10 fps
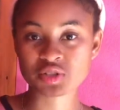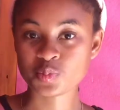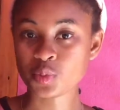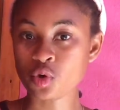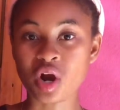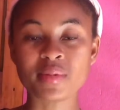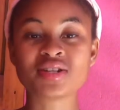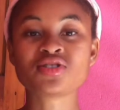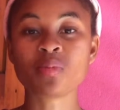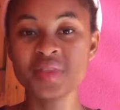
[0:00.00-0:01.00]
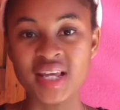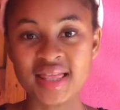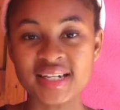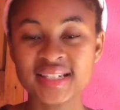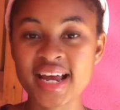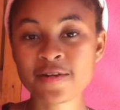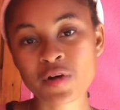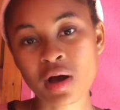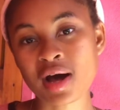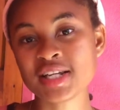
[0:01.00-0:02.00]
program is something that every
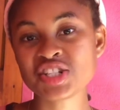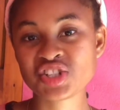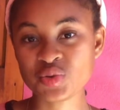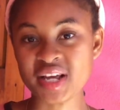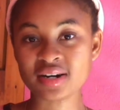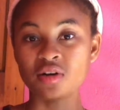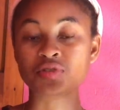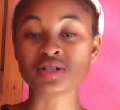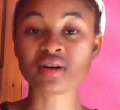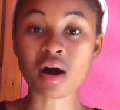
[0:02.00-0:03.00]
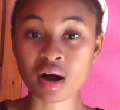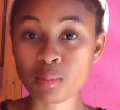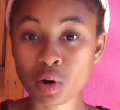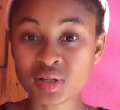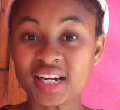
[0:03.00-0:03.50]
college student love to talk about,